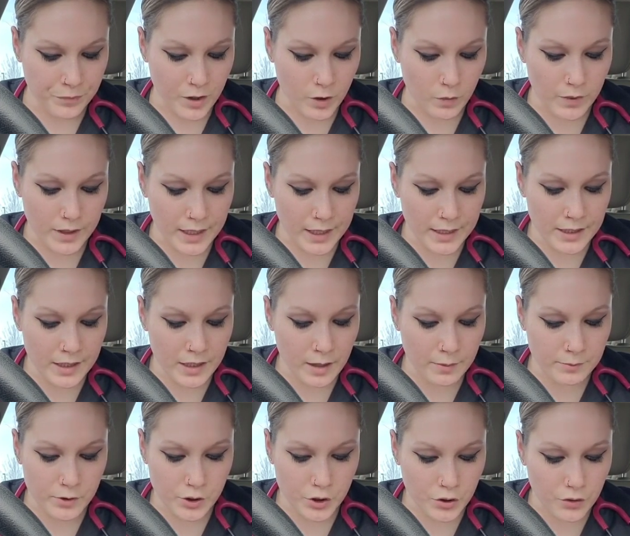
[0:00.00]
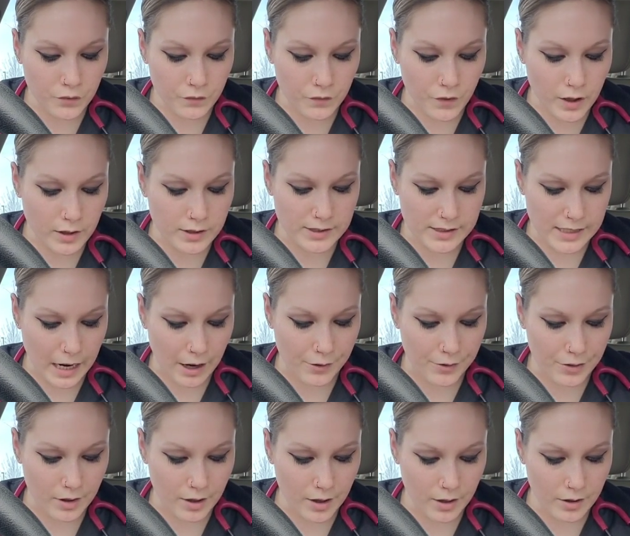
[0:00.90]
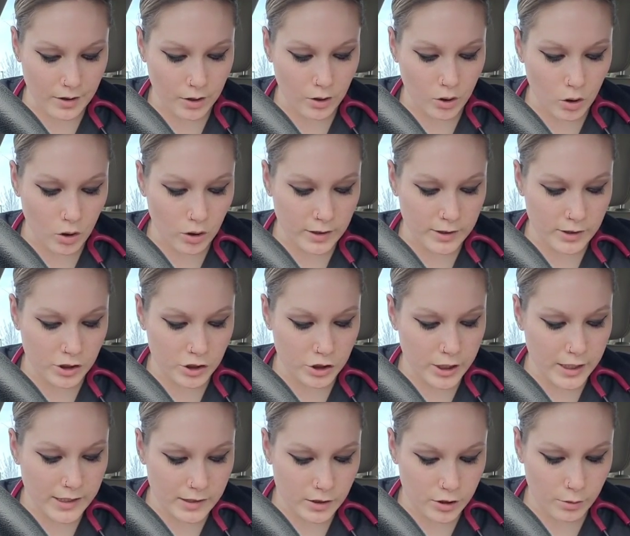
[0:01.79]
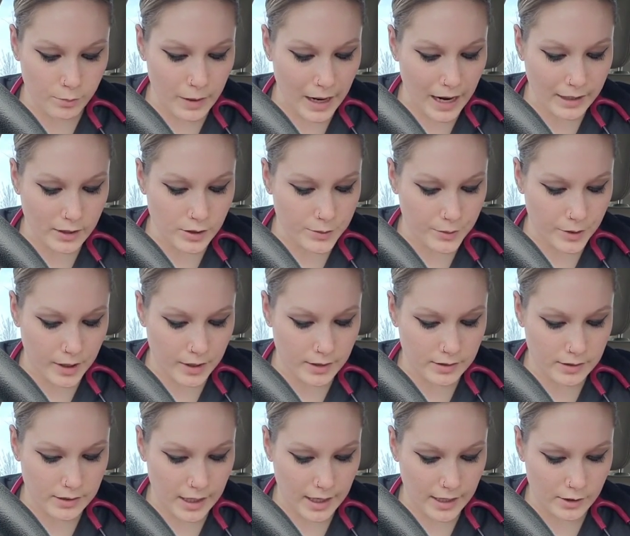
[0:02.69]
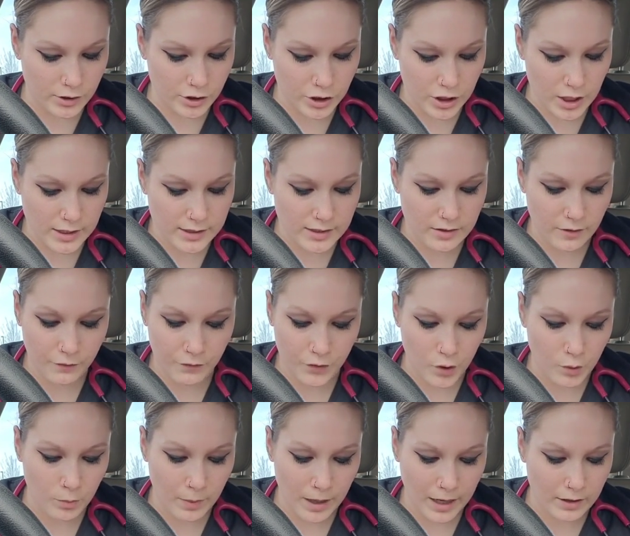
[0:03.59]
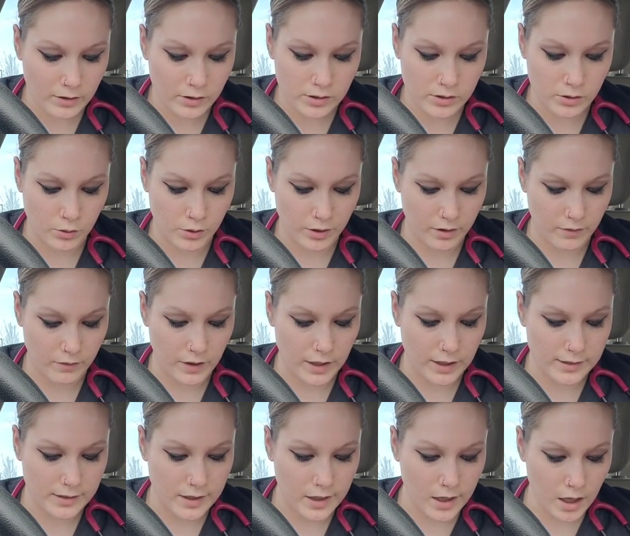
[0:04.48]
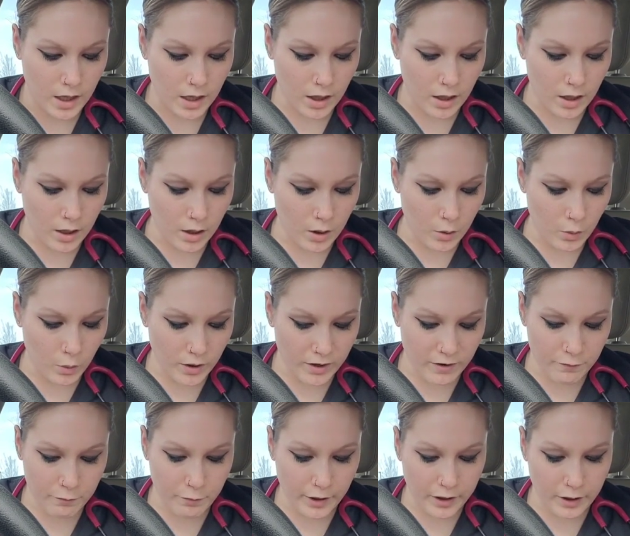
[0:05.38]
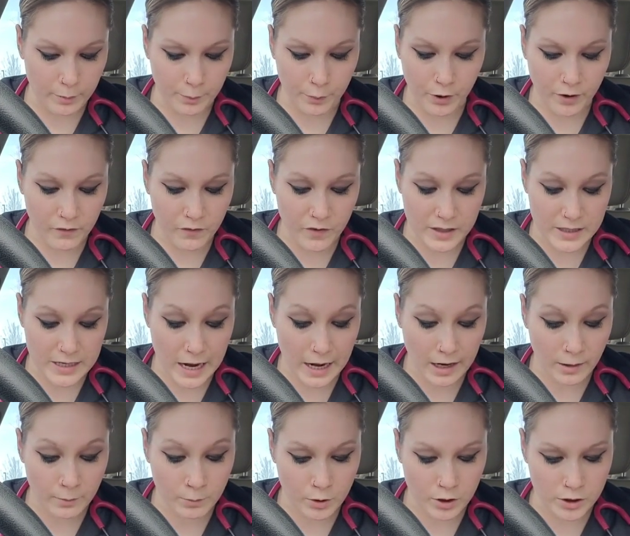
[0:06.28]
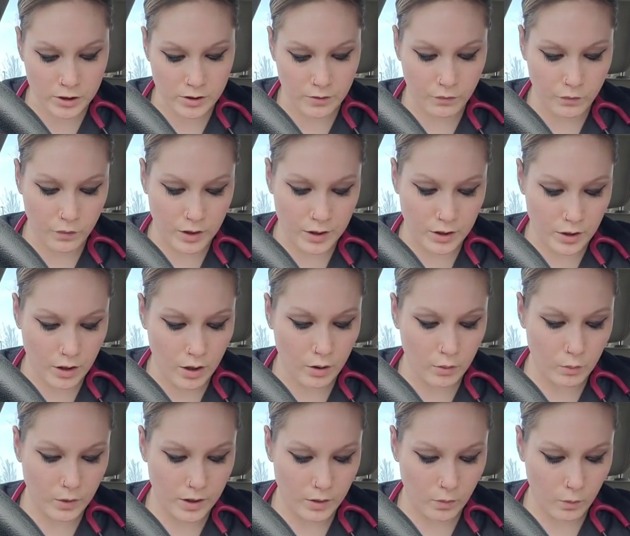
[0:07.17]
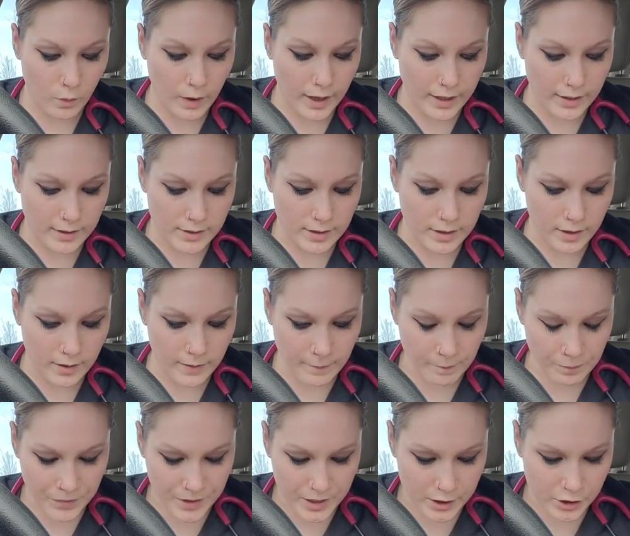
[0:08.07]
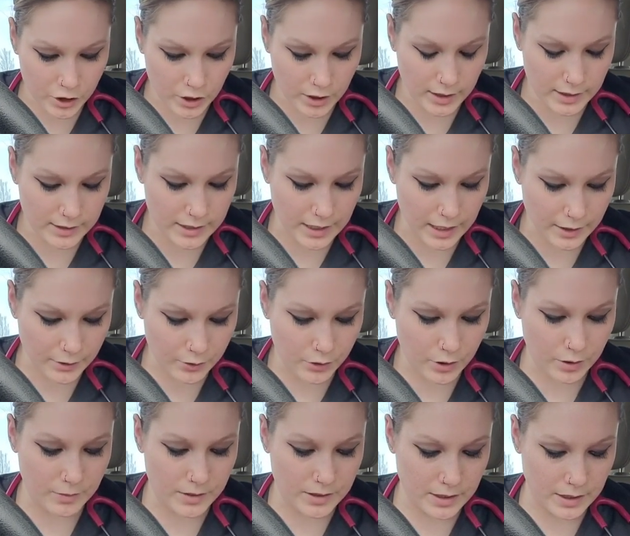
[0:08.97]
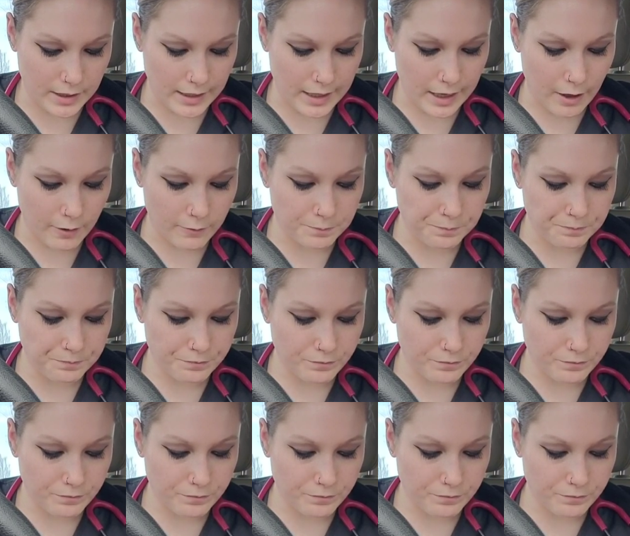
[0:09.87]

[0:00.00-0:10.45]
We ended up too far south. The Cullens chased her back to our side just a few miles north of us. Would have been the perfect ambush if we'd known where to wait. He shook his head, grimacing now.